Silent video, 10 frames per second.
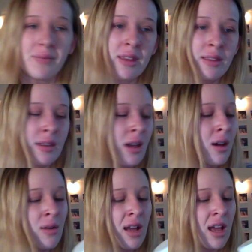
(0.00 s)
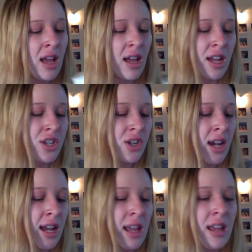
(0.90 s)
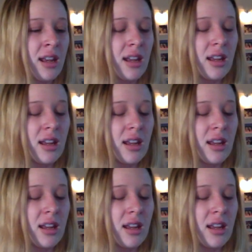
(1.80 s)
So I tried it.